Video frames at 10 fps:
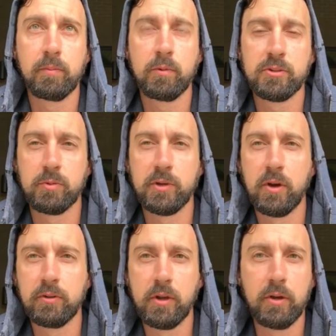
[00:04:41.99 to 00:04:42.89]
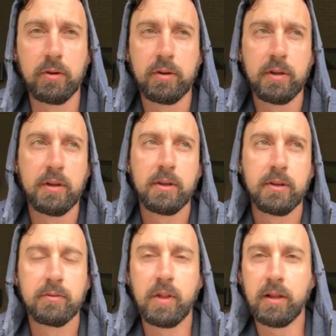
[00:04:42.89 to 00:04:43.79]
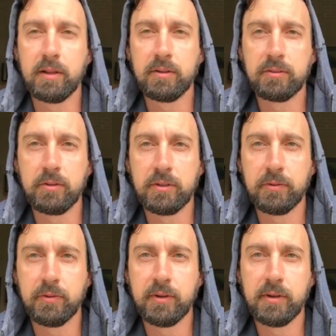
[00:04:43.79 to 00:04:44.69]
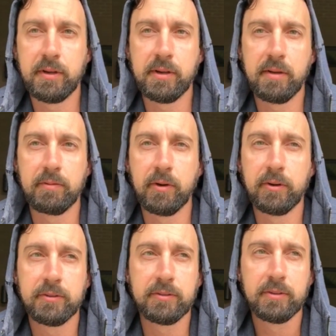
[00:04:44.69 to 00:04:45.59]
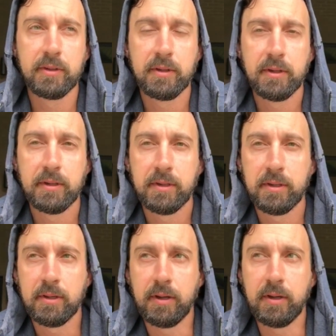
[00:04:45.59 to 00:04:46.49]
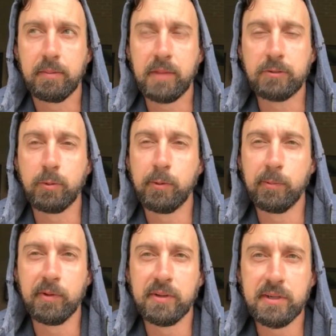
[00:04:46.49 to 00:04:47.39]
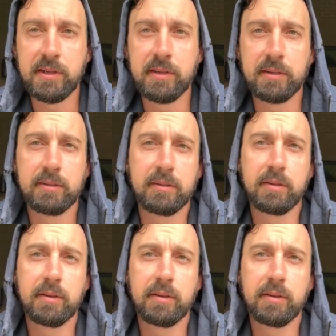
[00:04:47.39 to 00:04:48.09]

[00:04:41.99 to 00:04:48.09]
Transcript: which we all know Flatland is so different and diverse. That's what we really needed.